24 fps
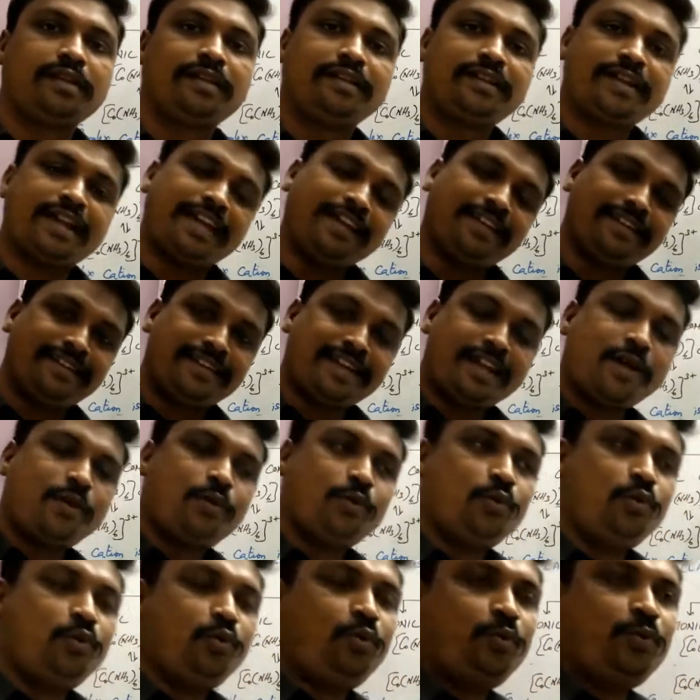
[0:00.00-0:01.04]
Right.
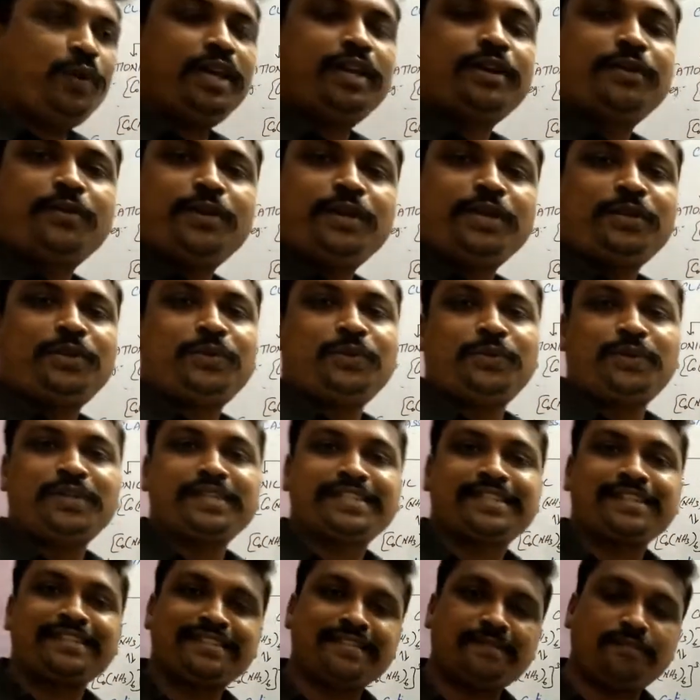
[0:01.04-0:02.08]
Now we are going to
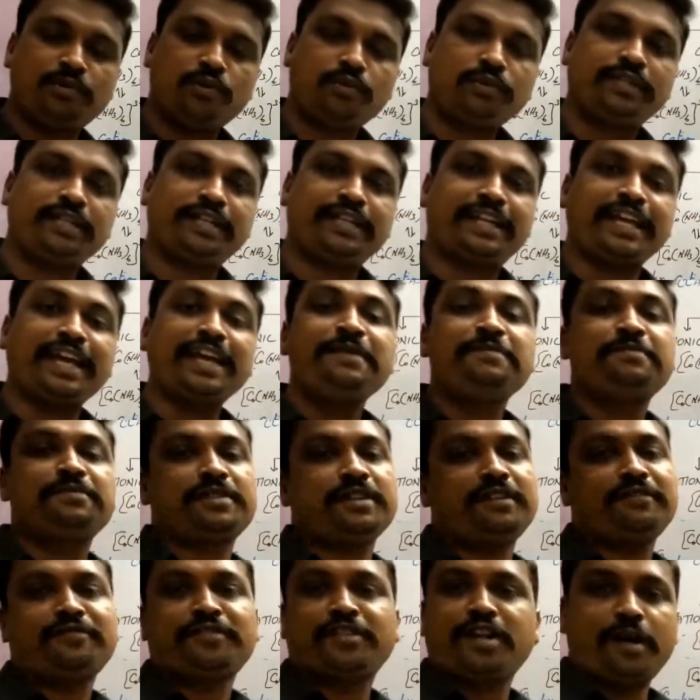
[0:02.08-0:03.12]
discuss about the types
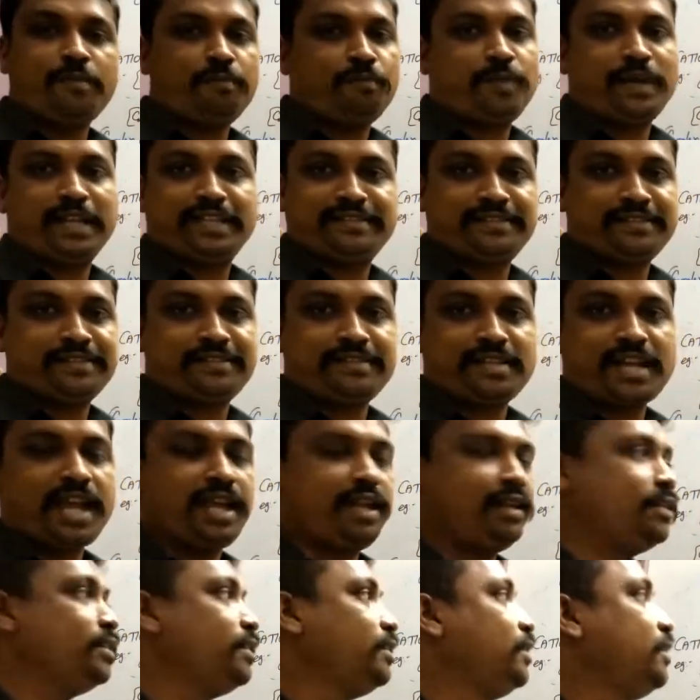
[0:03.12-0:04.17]
of complexes.
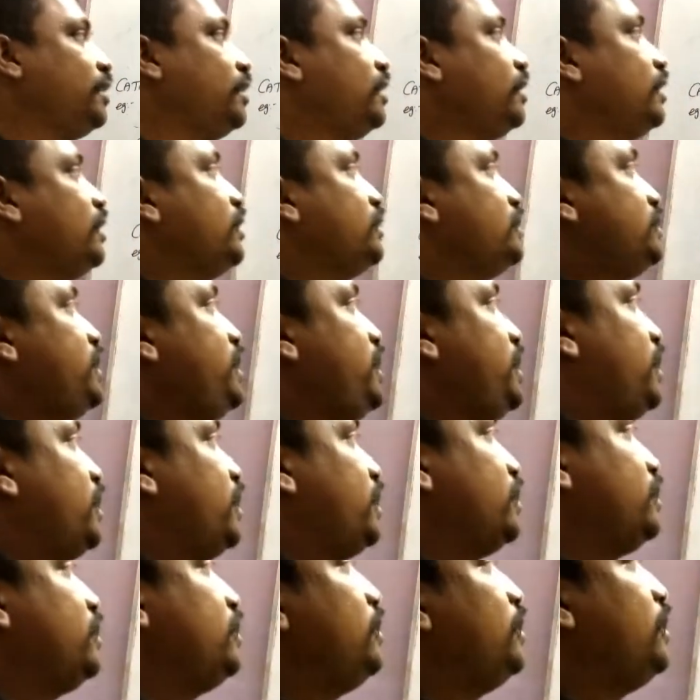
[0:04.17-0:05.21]
Right? See here.
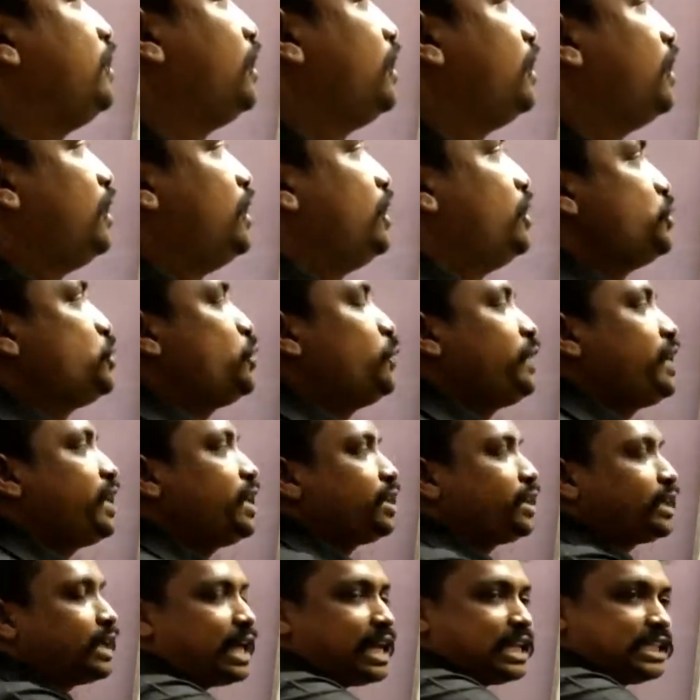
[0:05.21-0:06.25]
So we can
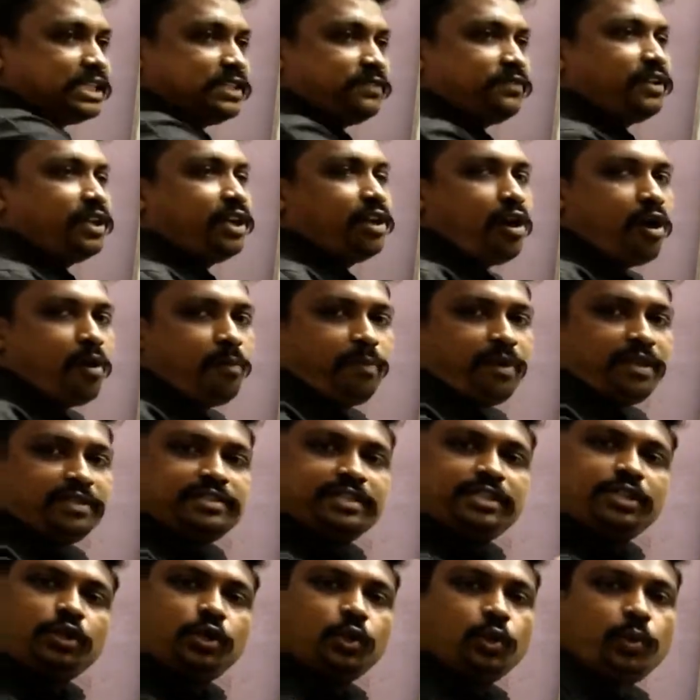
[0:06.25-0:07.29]
classify complex
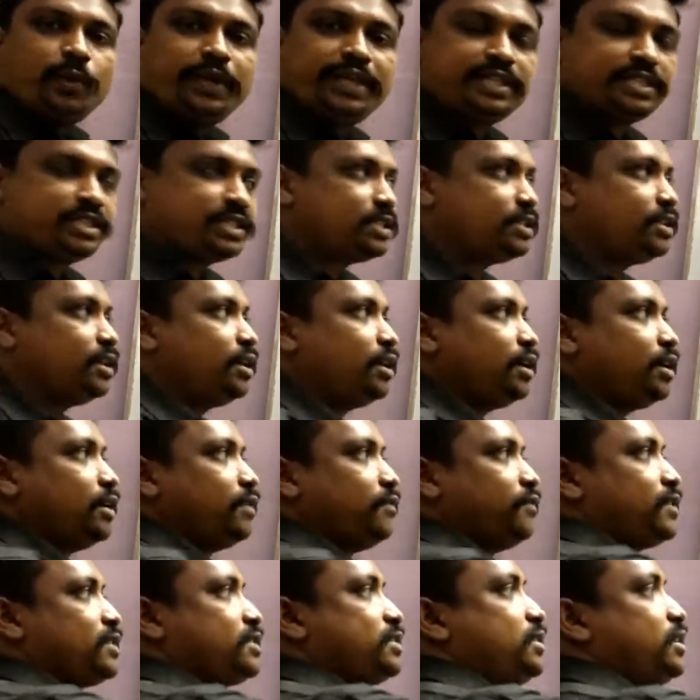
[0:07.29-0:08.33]
in 2 ways.
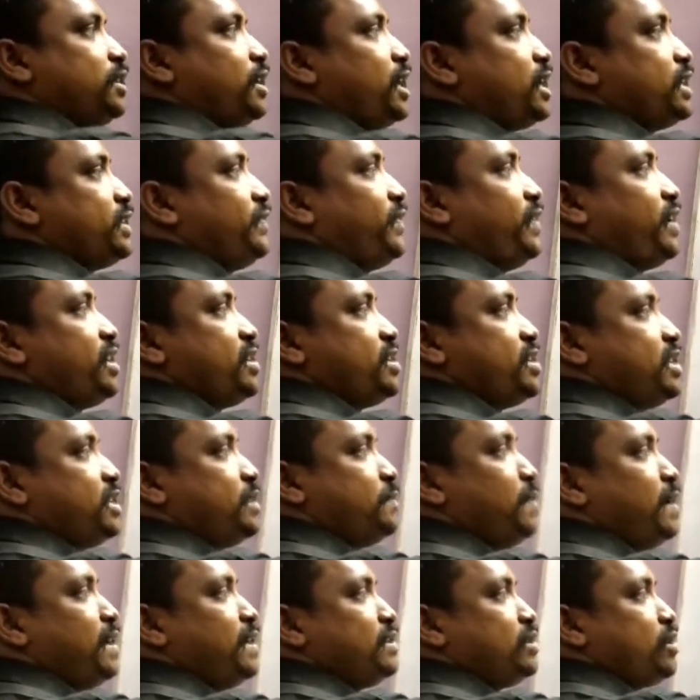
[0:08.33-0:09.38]
First classification is
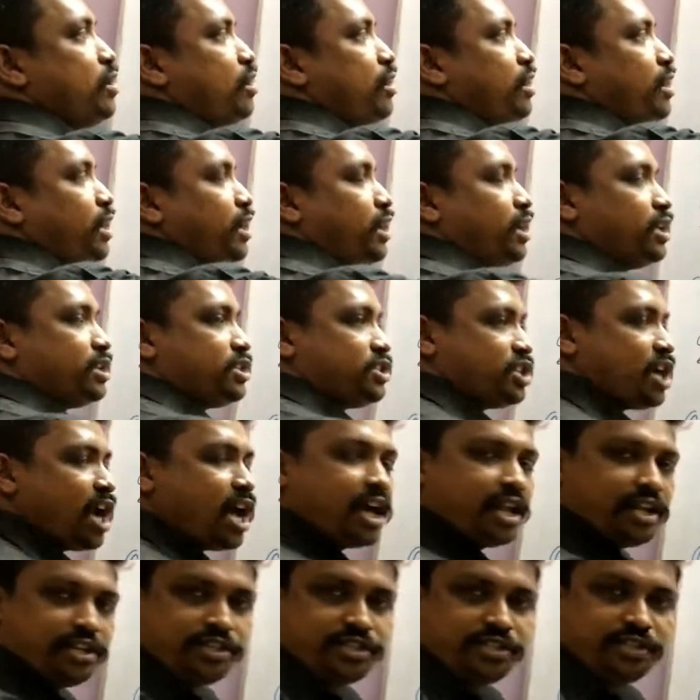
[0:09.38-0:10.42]
based on
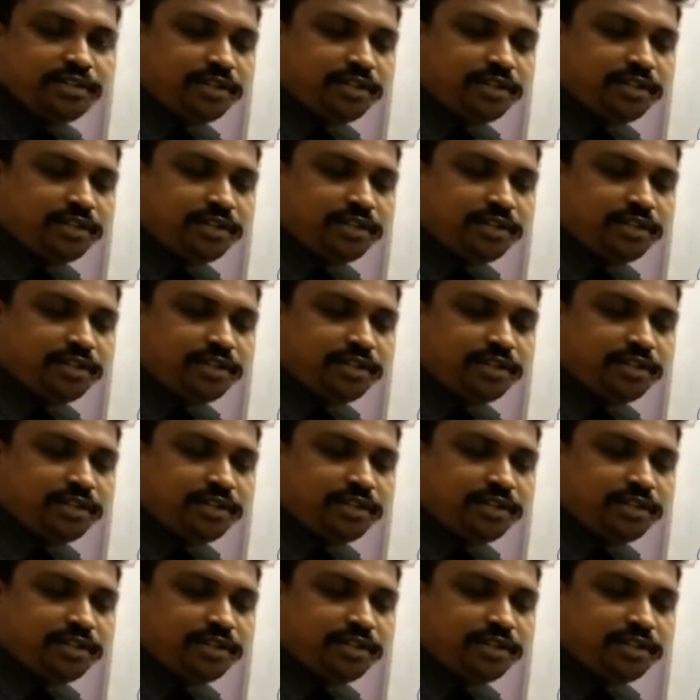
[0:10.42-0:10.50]
charge.